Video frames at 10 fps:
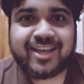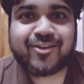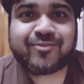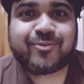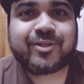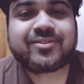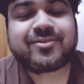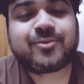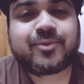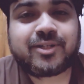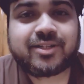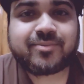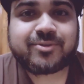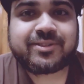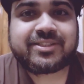Hello everyone,
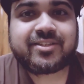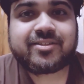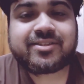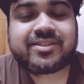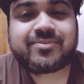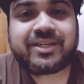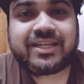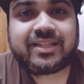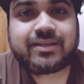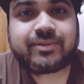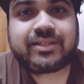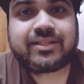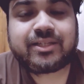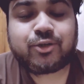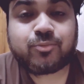welcome to my channel. This is me, Tamit.
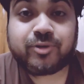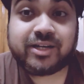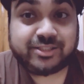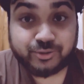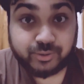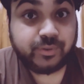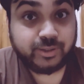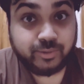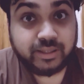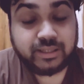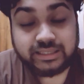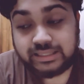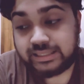Hope you guys are doing really well.